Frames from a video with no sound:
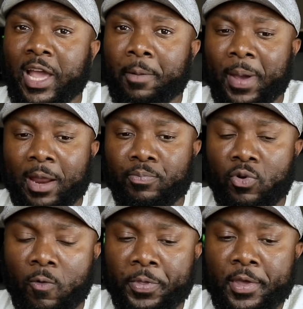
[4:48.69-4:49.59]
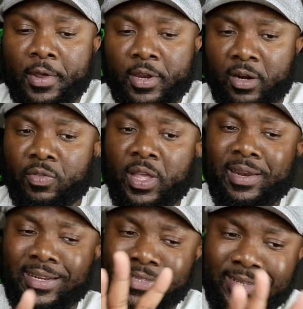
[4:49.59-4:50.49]
the iPad Pro. The other
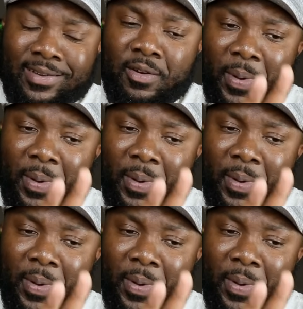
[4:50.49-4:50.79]
thing that's good